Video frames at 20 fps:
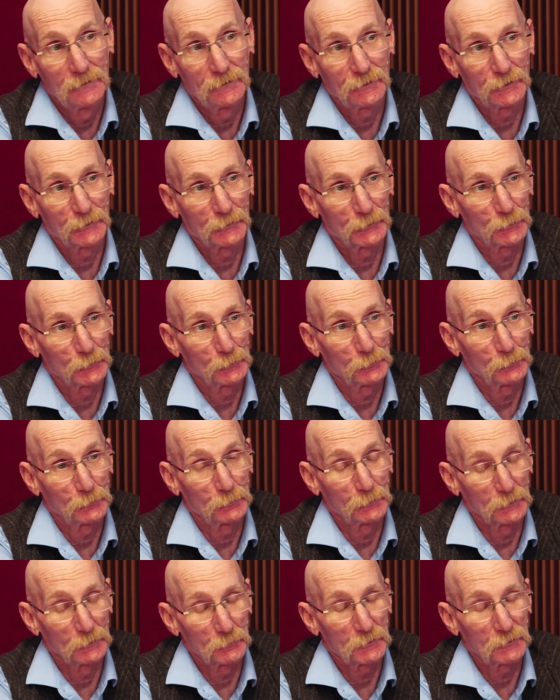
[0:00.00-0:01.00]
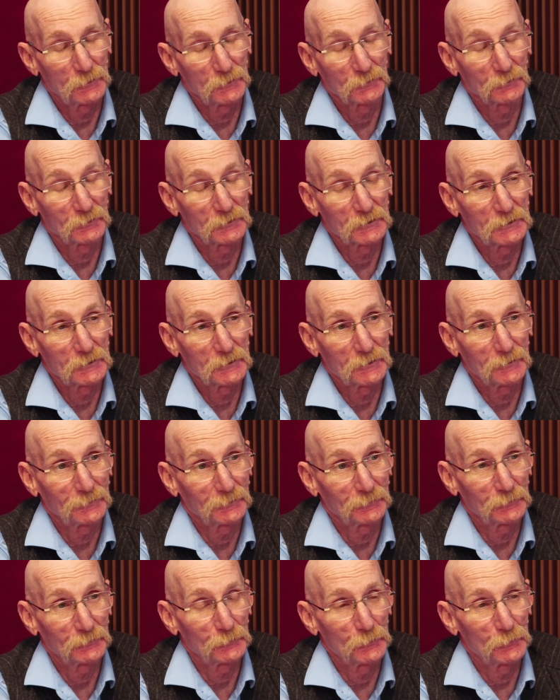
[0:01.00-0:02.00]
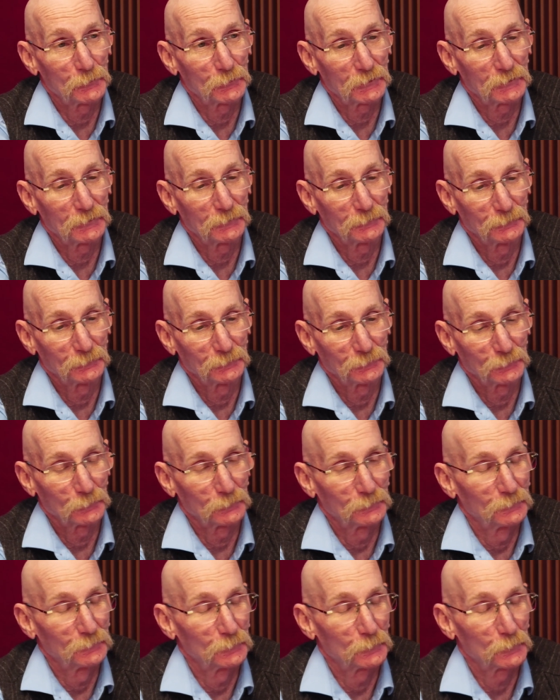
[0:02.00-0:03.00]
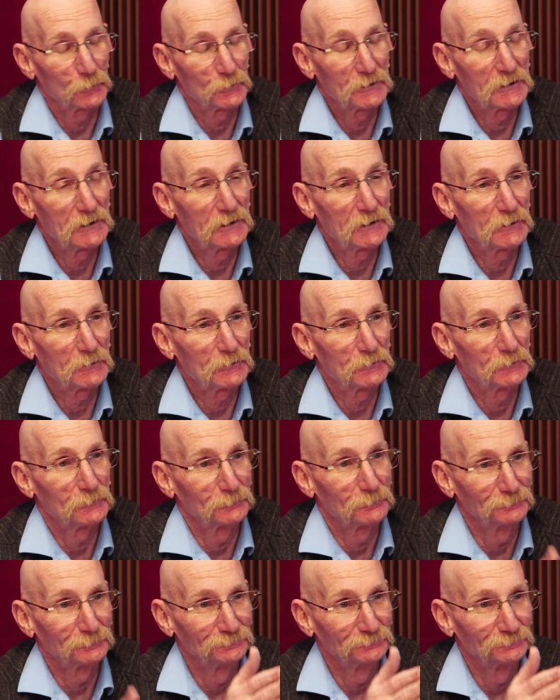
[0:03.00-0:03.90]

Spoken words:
But apparently, if you don't get ordained and,